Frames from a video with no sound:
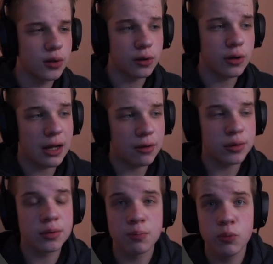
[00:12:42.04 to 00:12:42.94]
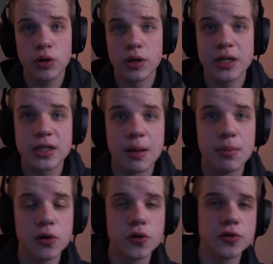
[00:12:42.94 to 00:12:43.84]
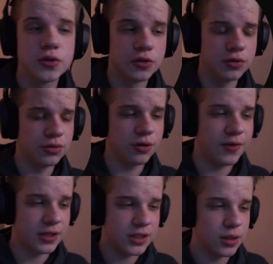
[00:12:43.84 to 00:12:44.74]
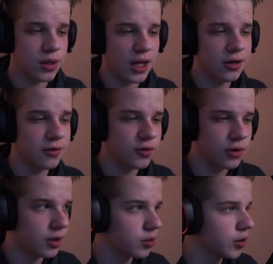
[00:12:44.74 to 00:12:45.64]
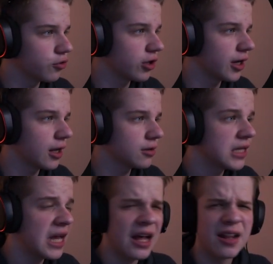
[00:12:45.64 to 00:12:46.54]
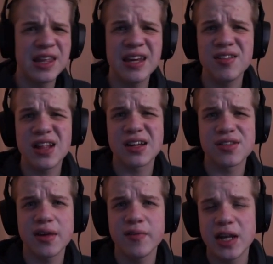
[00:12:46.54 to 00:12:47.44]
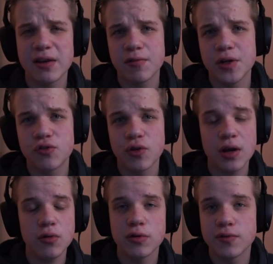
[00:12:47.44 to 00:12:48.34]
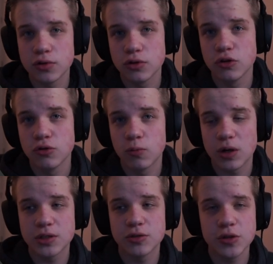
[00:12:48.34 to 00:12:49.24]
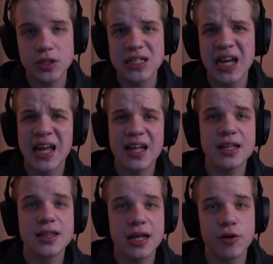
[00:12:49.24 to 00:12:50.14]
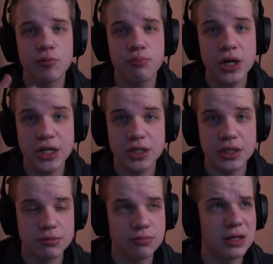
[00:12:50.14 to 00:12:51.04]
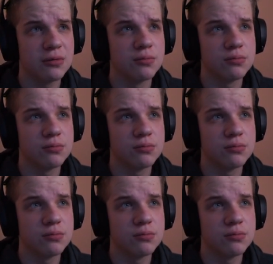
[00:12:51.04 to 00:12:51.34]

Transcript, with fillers: So I'll put a link down below to Affinity Designer if you guys want to try it out. There is like a seven day free trial if you do want to do it. They're pretty, they're,